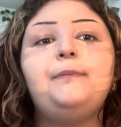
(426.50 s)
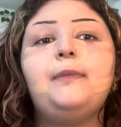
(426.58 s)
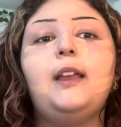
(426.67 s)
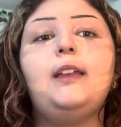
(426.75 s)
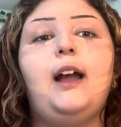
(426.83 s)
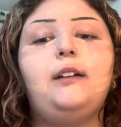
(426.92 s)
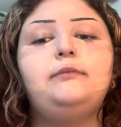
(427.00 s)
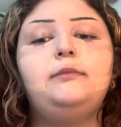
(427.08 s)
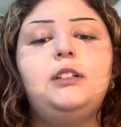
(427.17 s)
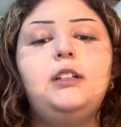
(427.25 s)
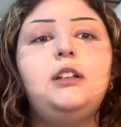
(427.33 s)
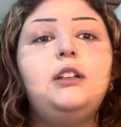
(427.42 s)
Yeah,
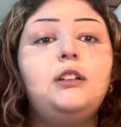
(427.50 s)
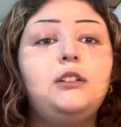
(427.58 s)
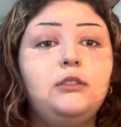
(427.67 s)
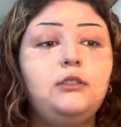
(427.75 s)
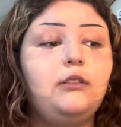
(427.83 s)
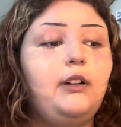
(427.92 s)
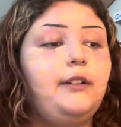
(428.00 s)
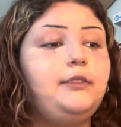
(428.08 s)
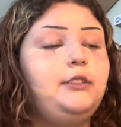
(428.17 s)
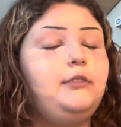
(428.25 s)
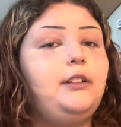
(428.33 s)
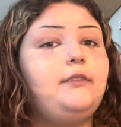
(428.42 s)
so after
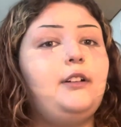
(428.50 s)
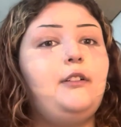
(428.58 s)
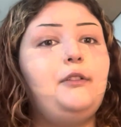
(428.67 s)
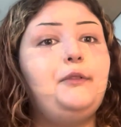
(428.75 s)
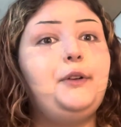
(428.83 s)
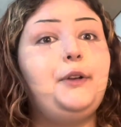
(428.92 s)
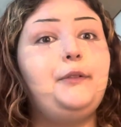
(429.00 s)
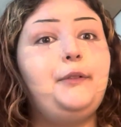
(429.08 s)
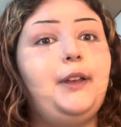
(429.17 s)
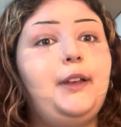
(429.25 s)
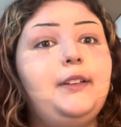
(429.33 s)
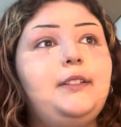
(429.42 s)
you have that all over your
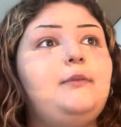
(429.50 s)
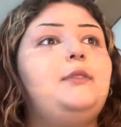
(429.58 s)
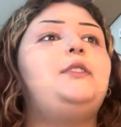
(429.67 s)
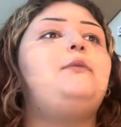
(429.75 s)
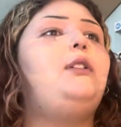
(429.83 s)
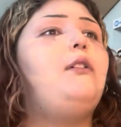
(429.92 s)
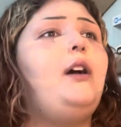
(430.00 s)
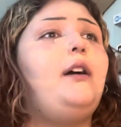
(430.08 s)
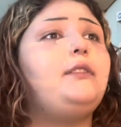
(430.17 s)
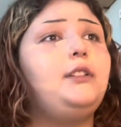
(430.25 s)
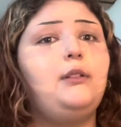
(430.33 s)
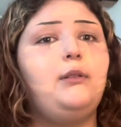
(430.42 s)
face, which you don't have
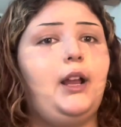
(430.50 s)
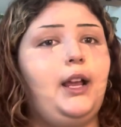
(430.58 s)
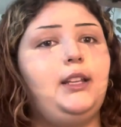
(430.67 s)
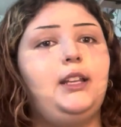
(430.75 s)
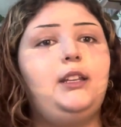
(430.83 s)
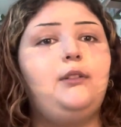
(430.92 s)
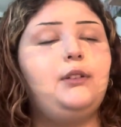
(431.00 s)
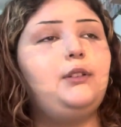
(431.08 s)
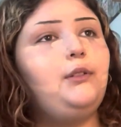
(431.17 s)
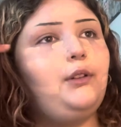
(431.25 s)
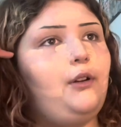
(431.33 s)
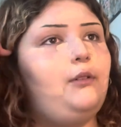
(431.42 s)
to do what I did, you can do
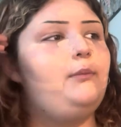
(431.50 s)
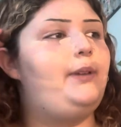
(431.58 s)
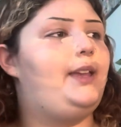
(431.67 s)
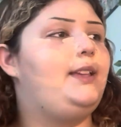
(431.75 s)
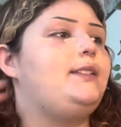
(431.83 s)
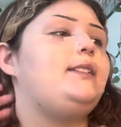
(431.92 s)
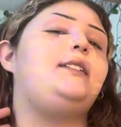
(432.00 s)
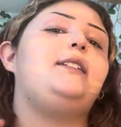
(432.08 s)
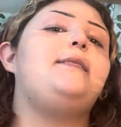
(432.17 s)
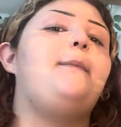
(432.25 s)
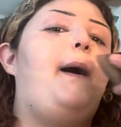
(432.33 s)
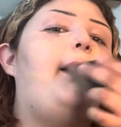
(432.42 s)
your own base, it
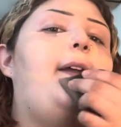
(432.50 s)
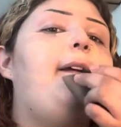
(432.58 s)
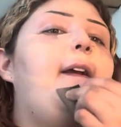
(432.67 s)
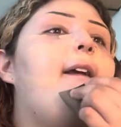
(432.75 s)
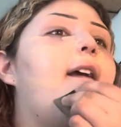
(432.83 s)
doesn't matter.